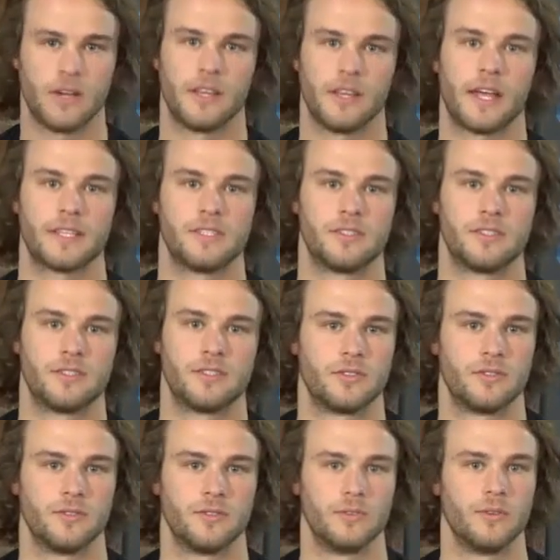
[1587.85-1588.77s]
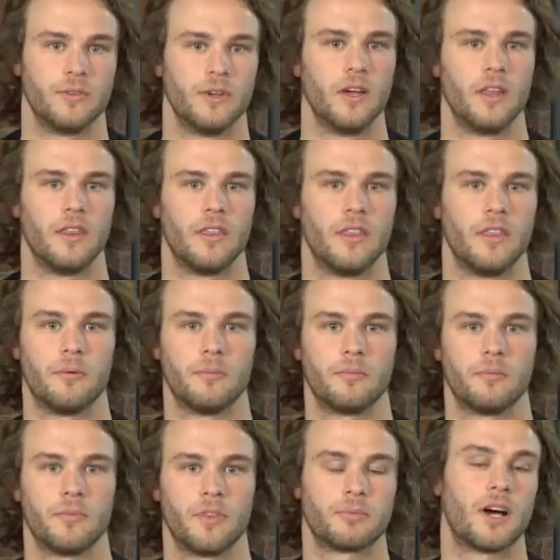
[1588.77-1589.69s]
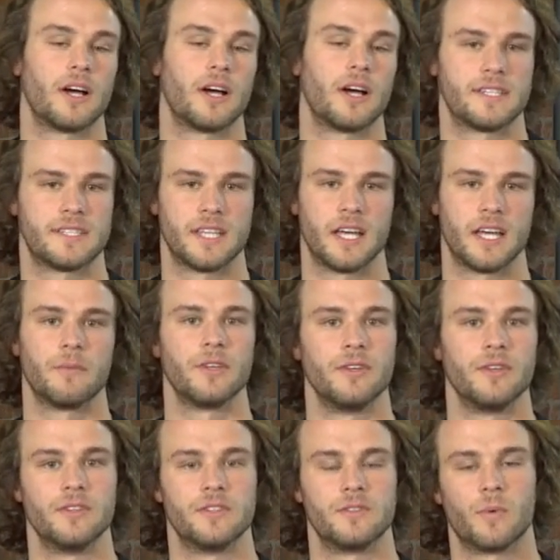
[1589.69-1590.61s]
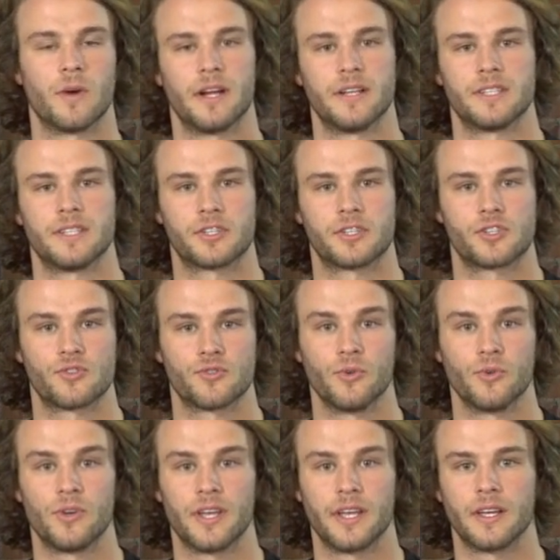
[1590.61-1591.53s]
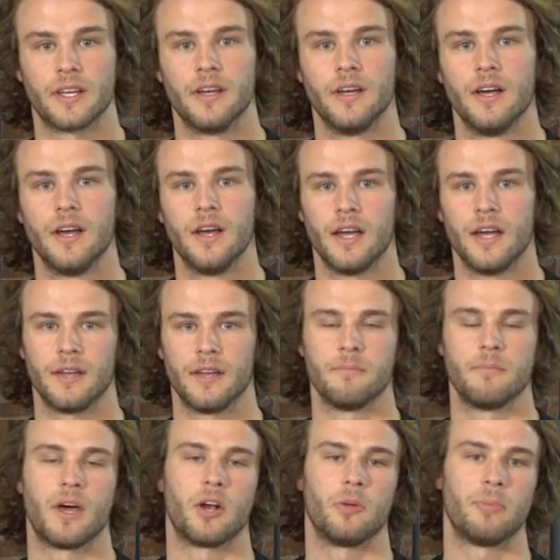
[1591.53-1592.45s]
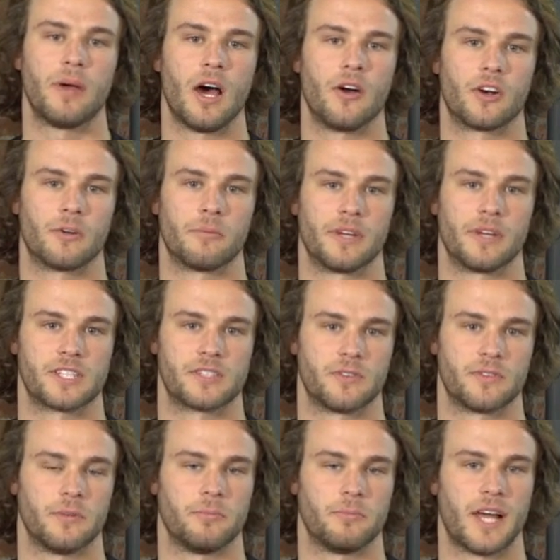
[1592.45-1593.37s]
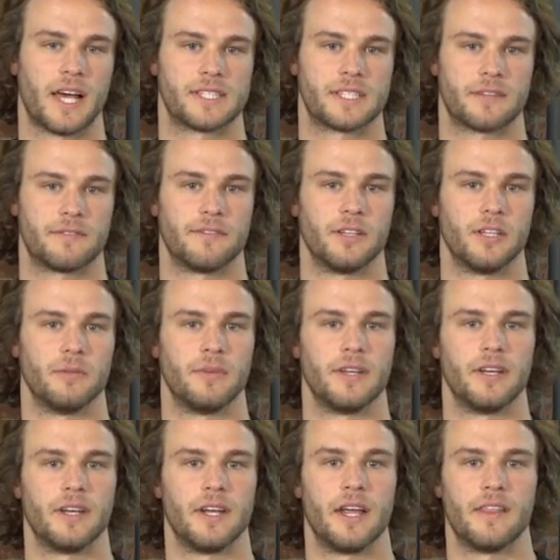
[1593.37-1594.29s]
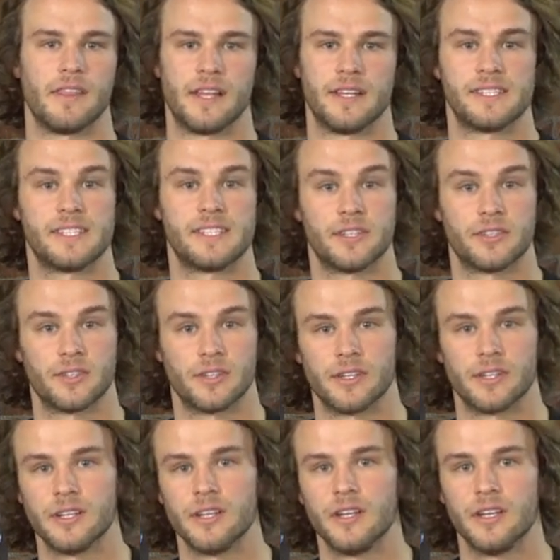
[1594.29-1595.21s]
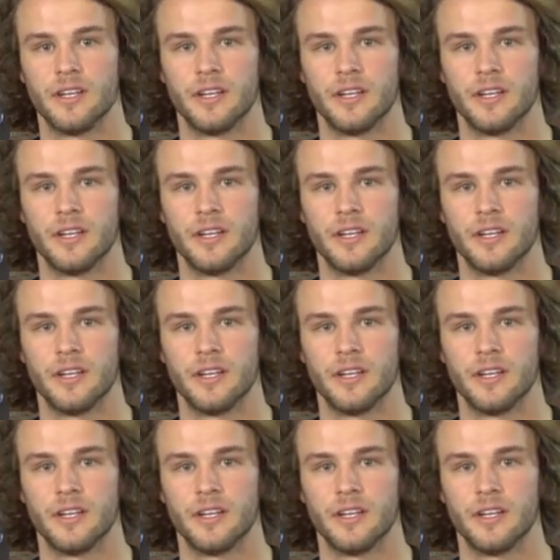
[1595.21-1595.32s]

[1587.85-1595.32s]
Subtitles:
And that's due to the process that we use where it's extruding a metal powder mixed with a plastic filament and then sintered